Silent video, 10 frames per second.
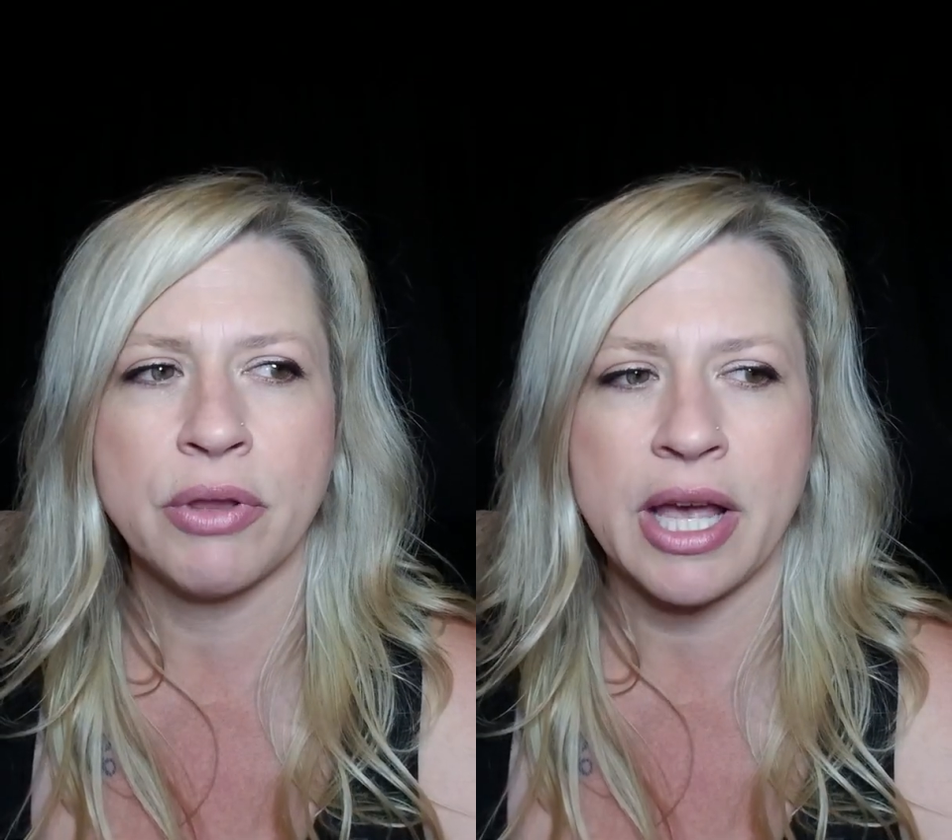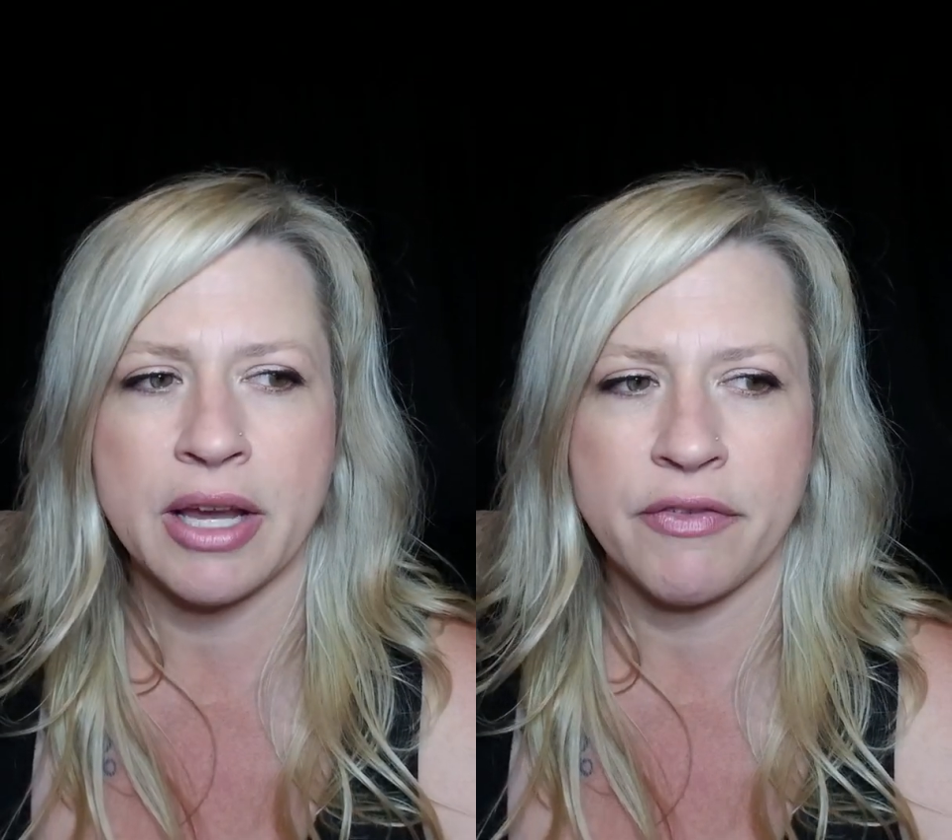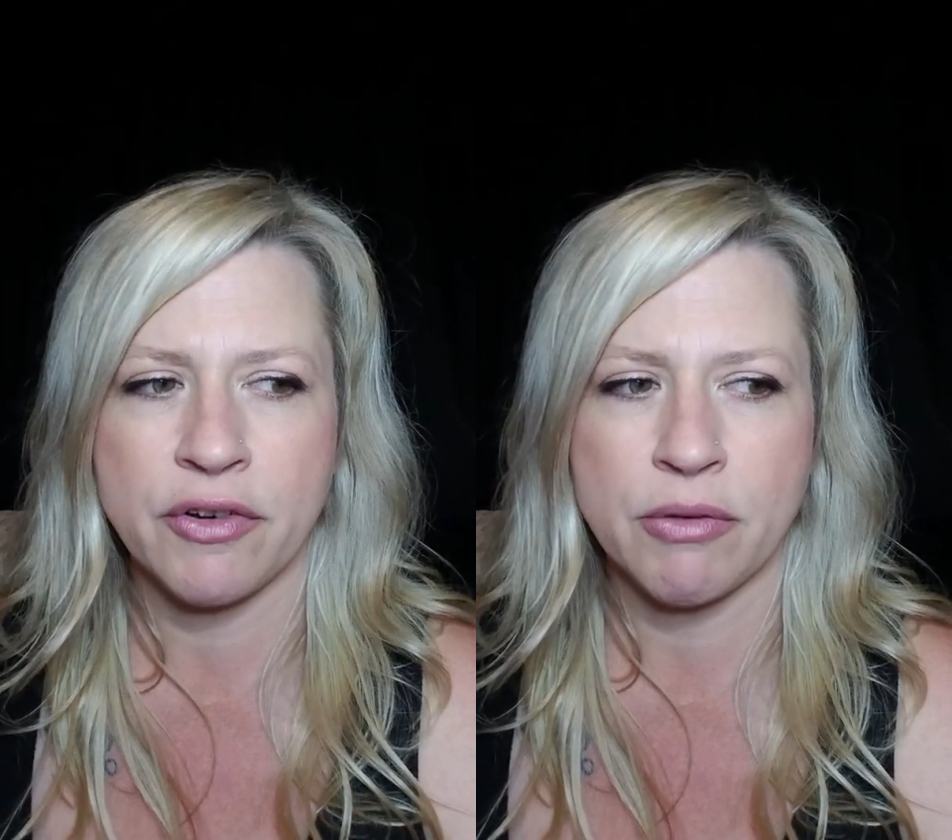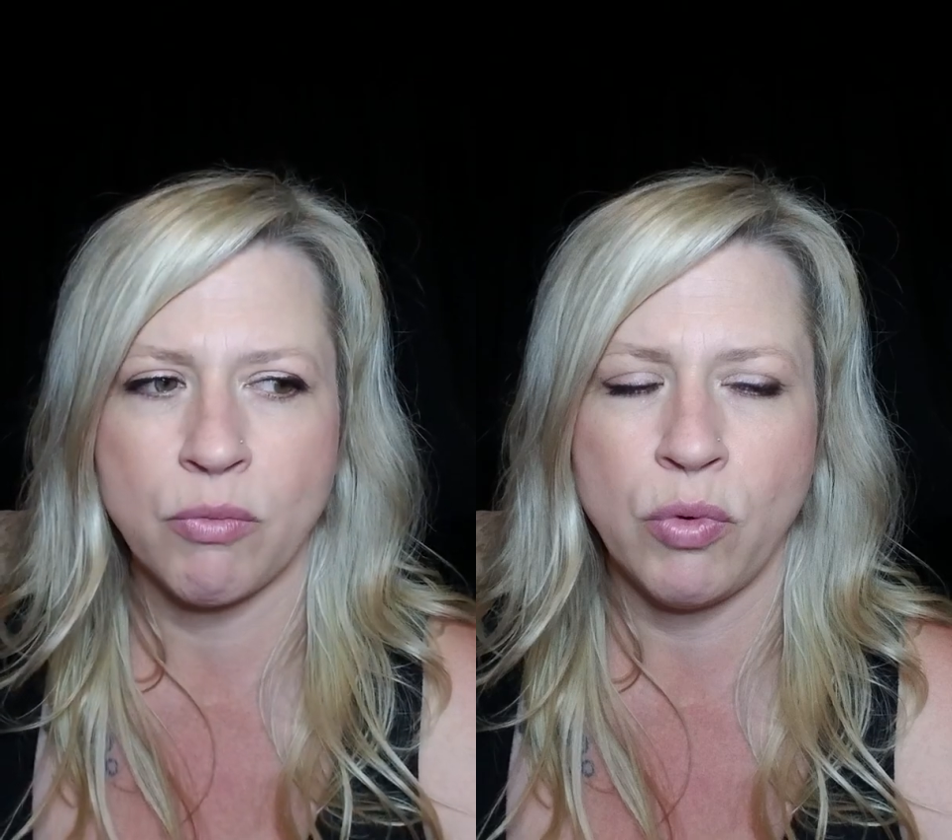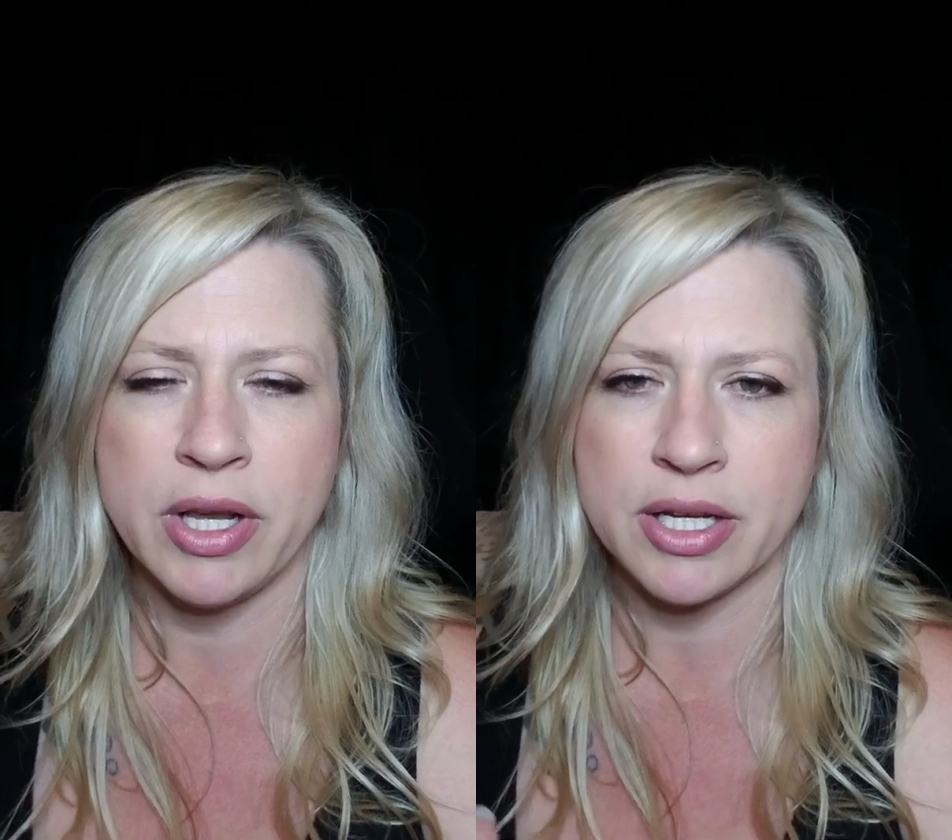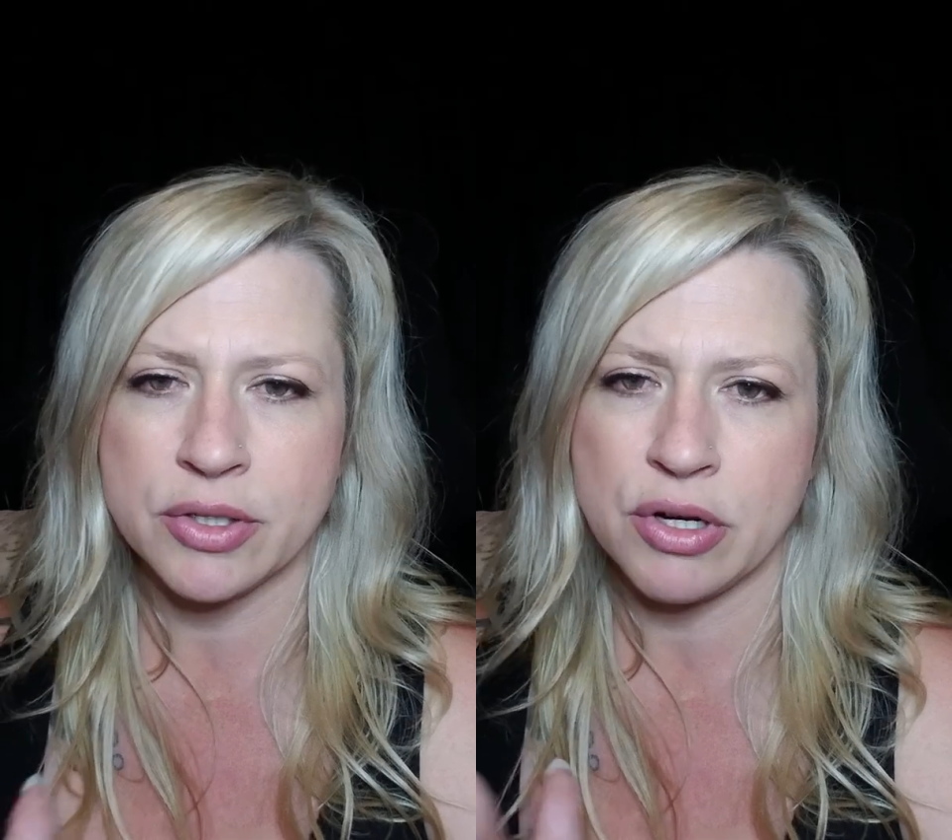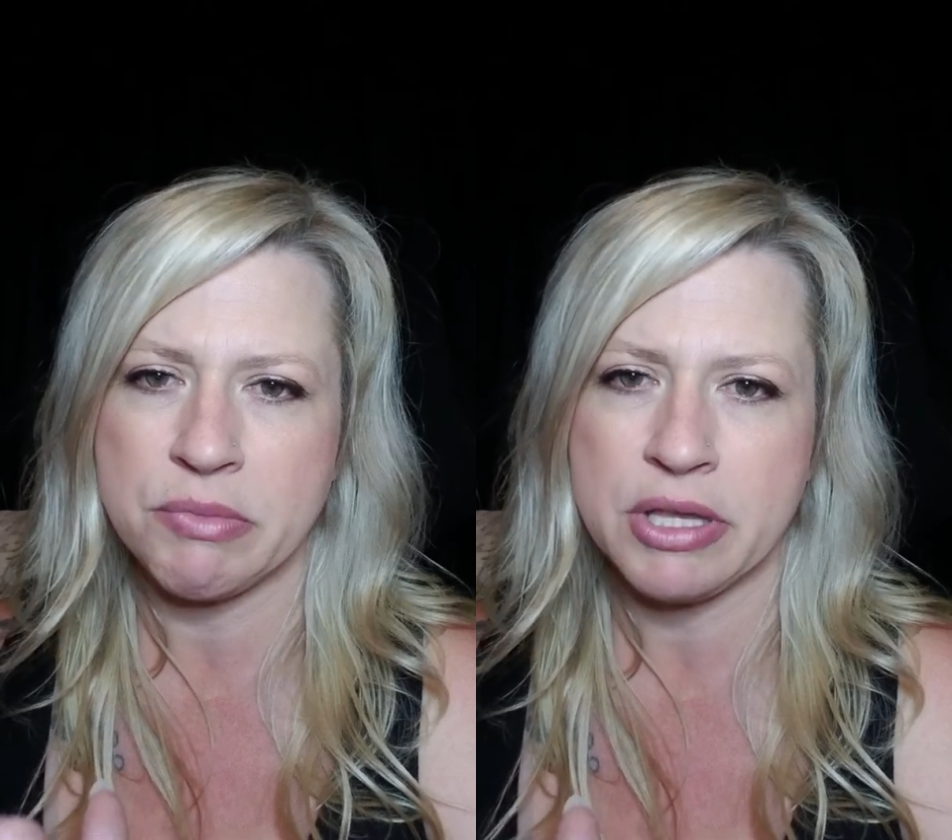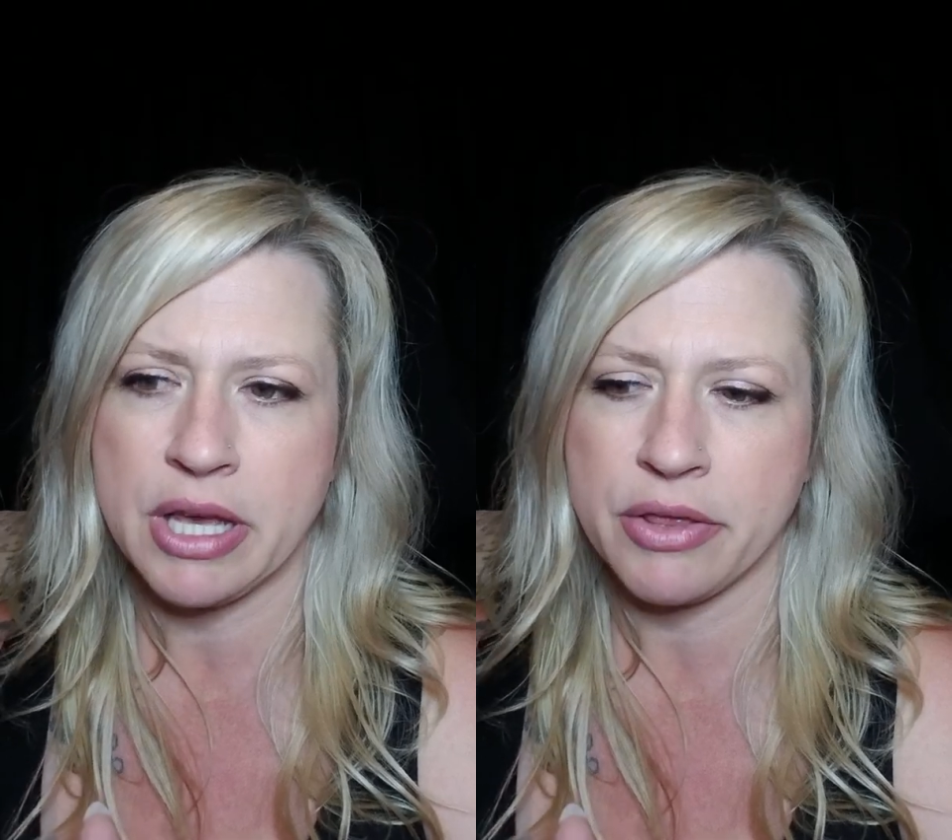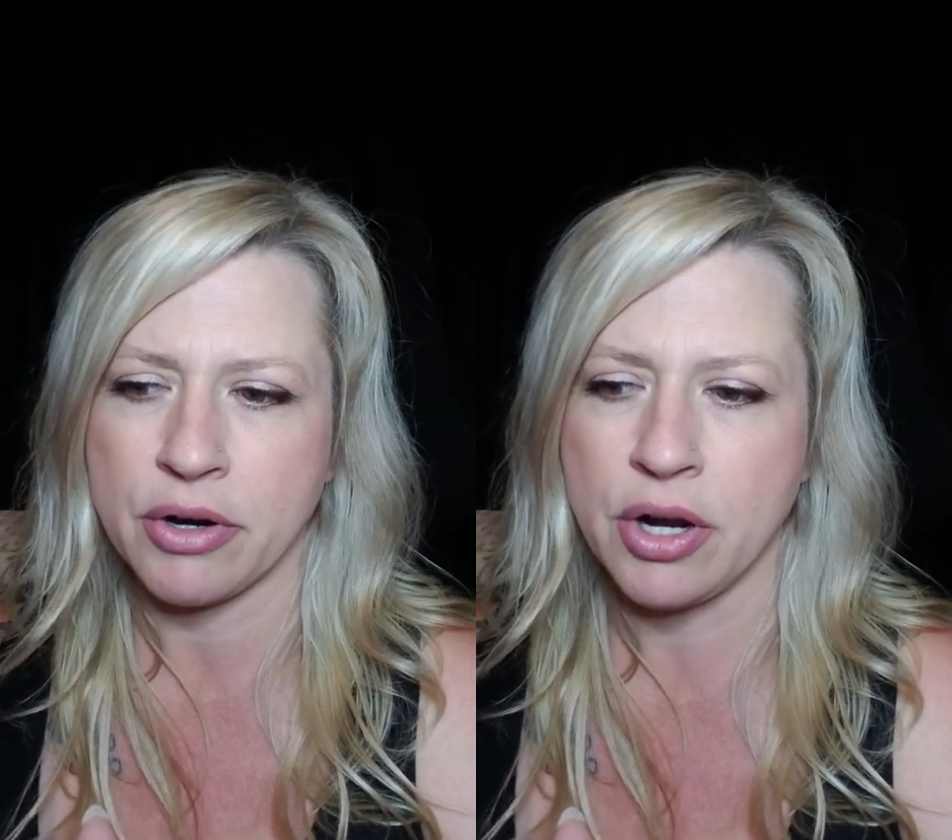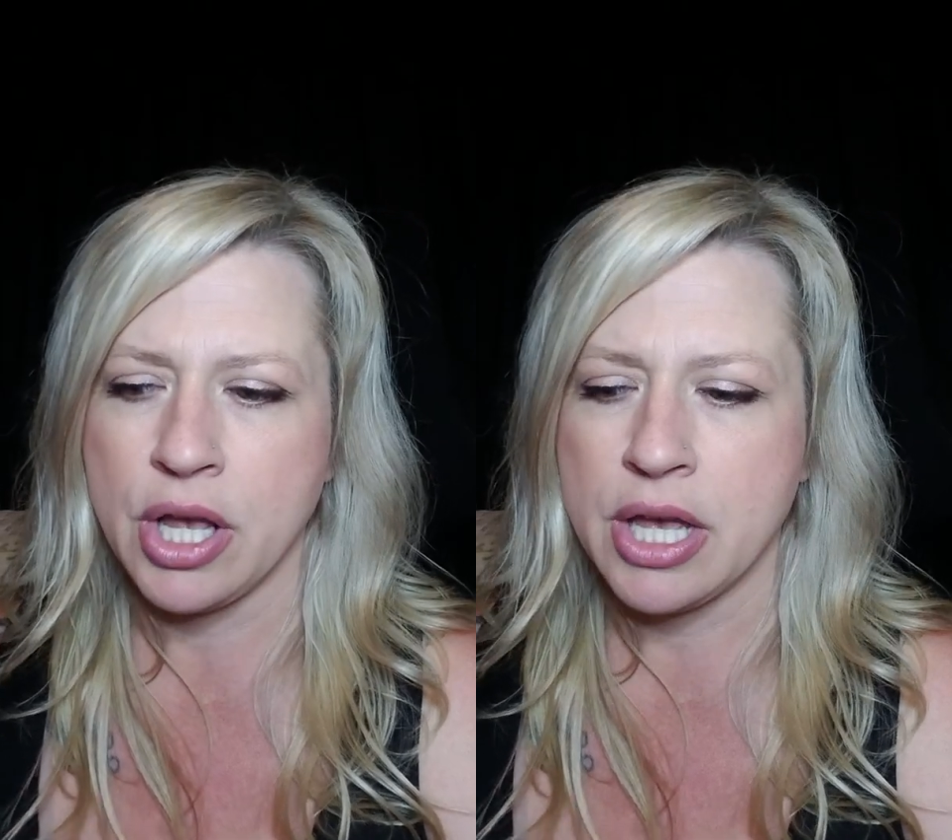like from one extreme to the other.